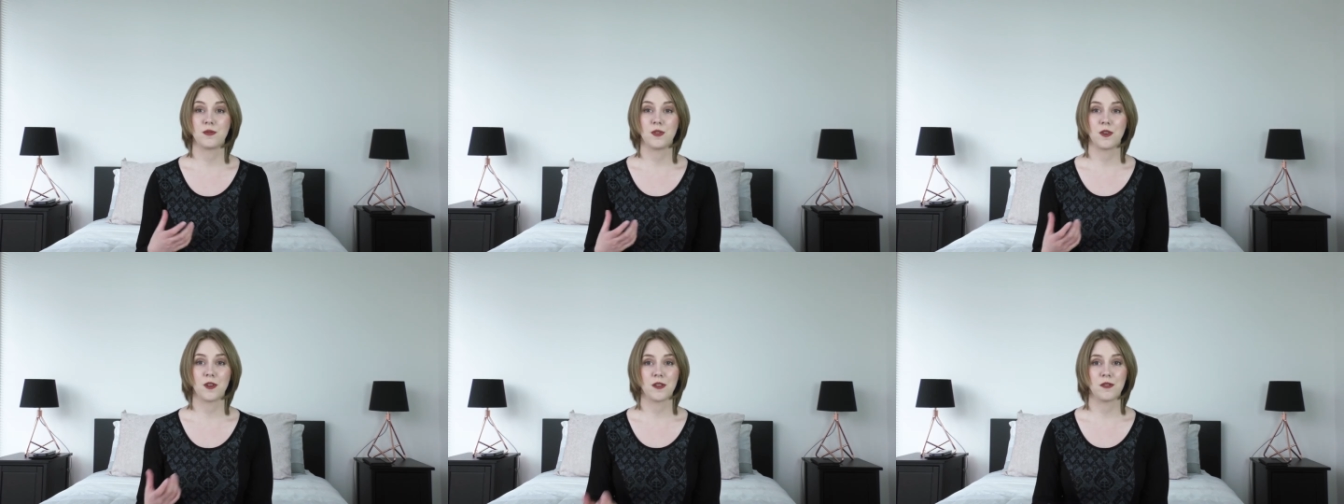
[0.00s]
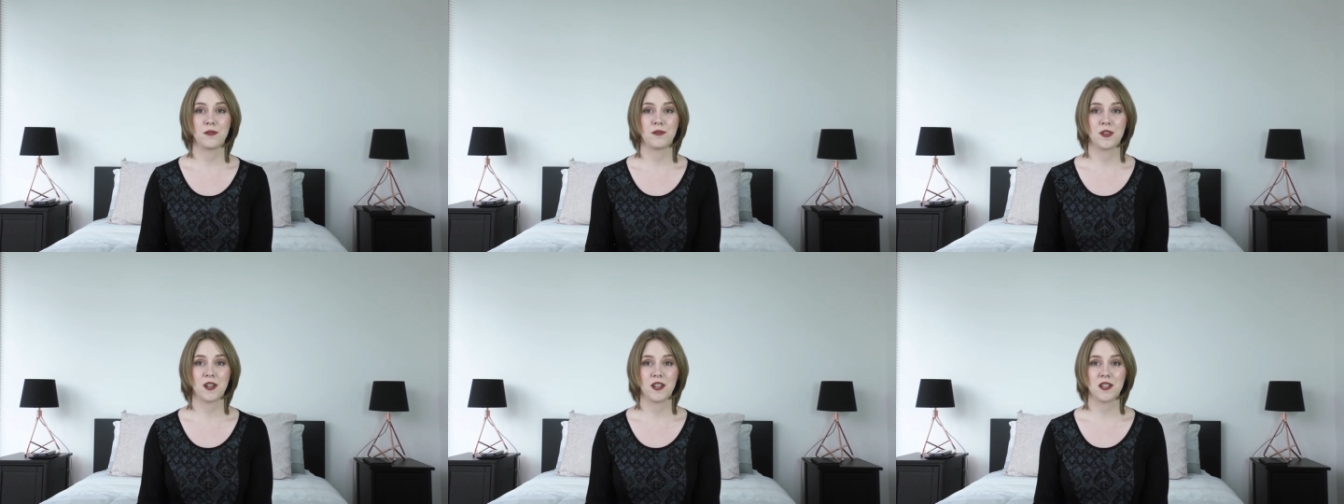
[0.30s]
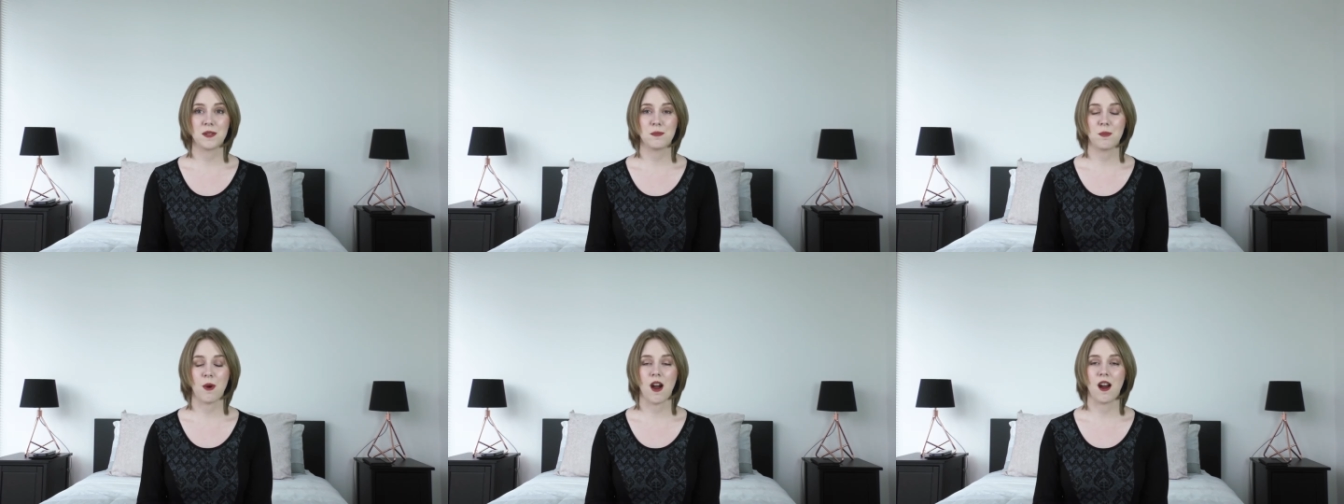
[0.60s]
for the
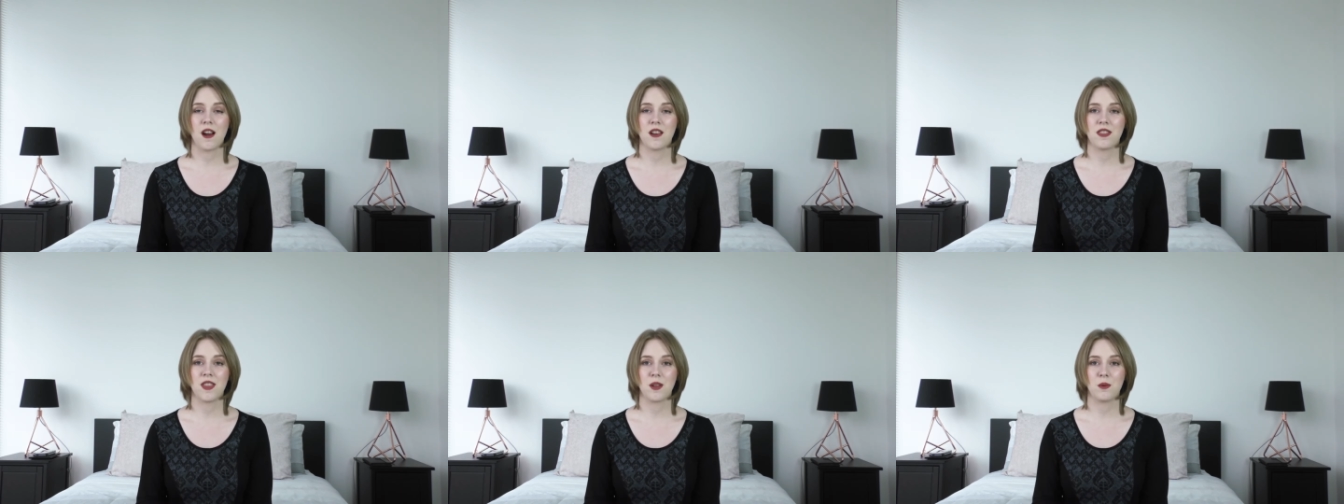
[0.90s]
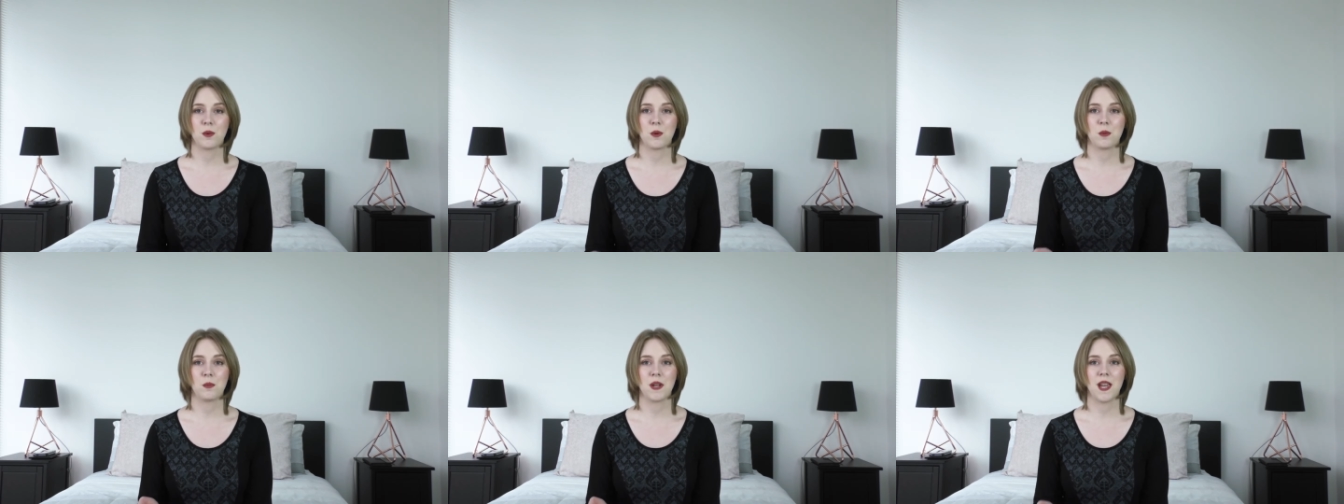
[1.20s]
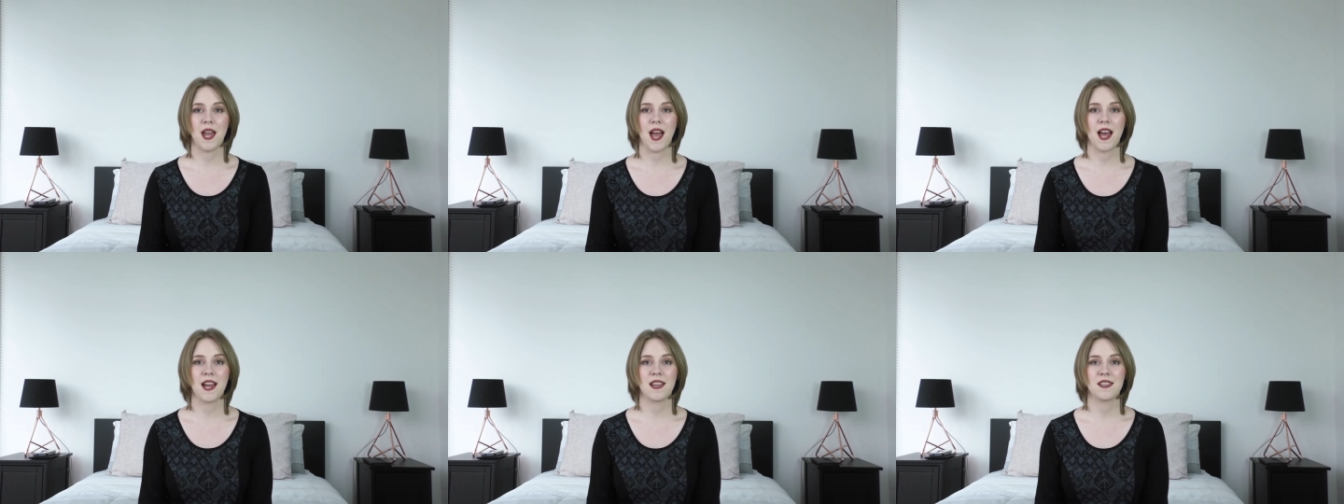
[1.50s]
first part, they will
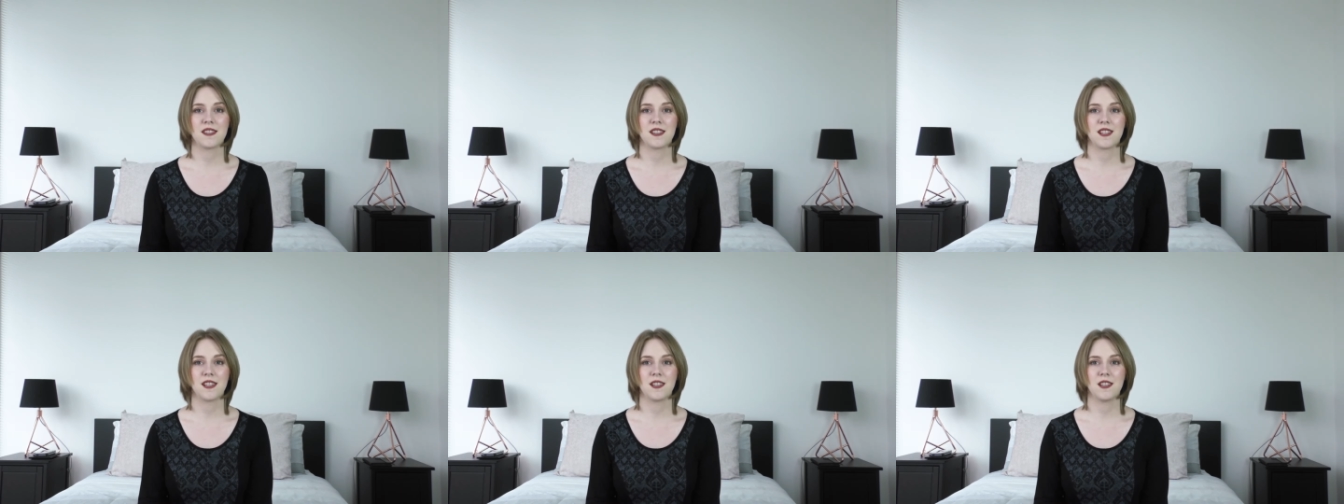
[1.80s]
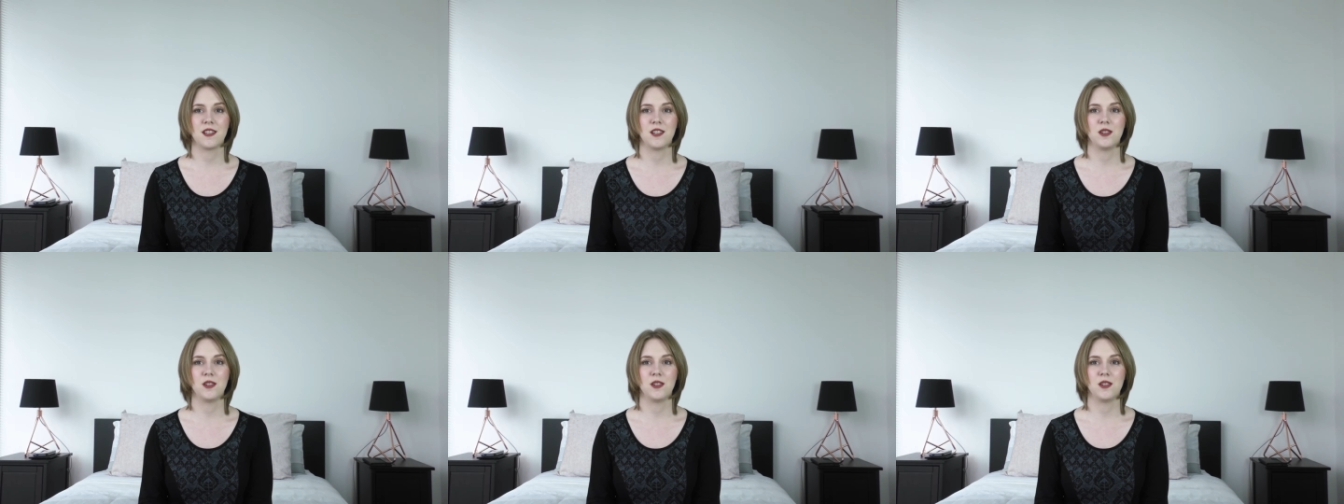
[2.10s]
be asking